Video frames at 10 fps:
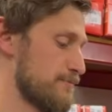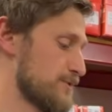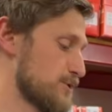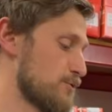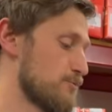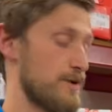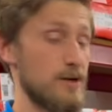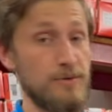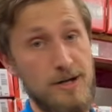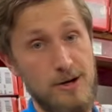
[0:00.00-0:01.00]
So we
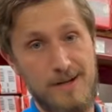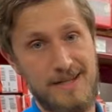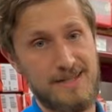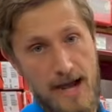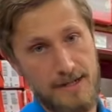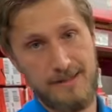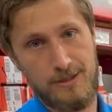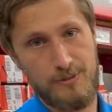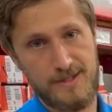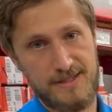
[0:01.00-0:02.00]
don't know
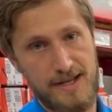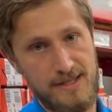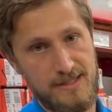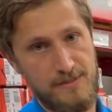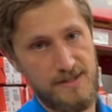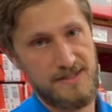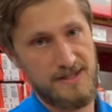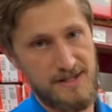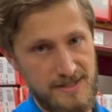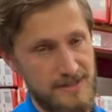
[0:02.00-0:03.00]
exactly what size the
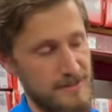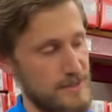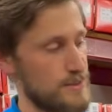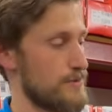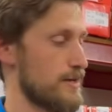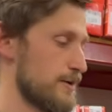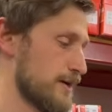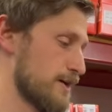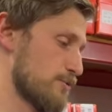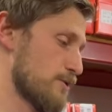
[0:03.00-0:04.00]
piston is in this without
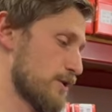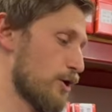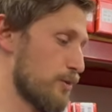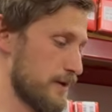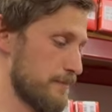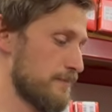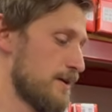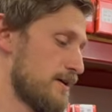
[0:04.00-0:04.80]
cutting one open.